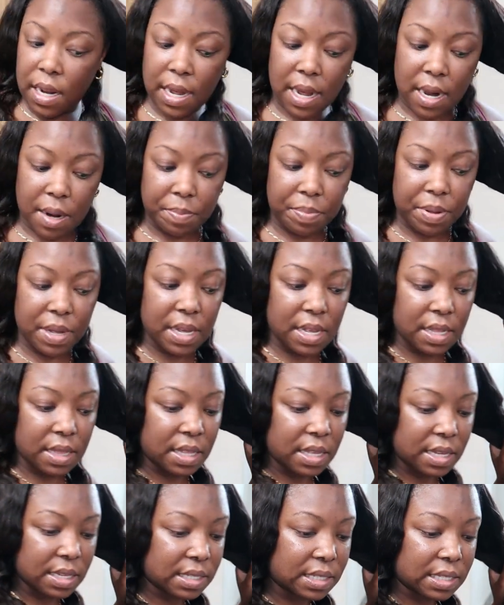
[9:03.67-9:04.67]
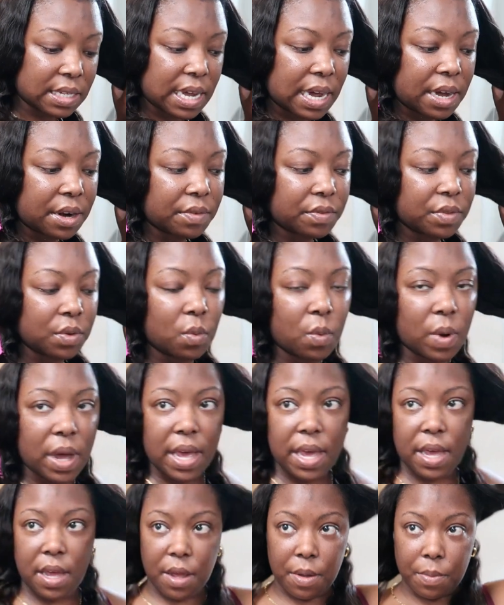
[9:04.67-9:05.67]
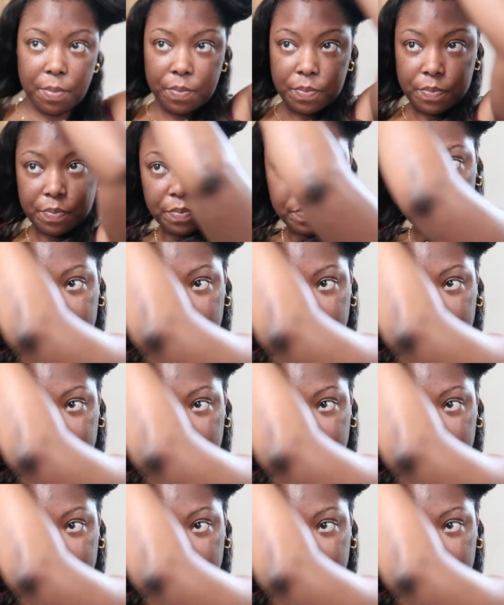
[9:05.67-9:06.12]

kind of pin this out of the way.